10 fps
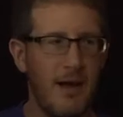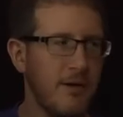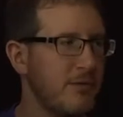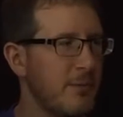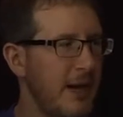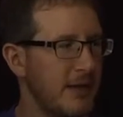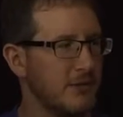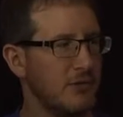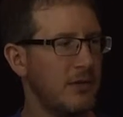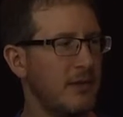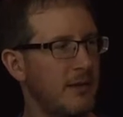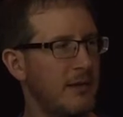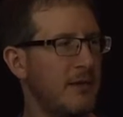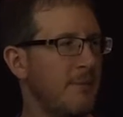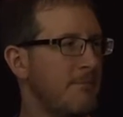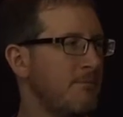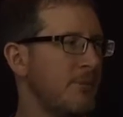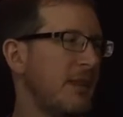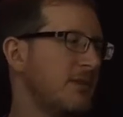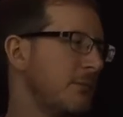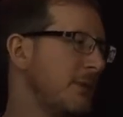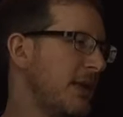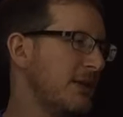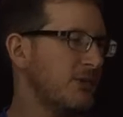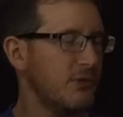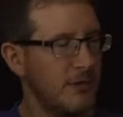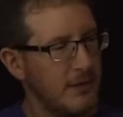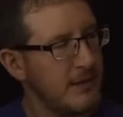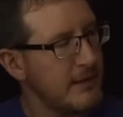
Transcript: out of the box, that's a plus.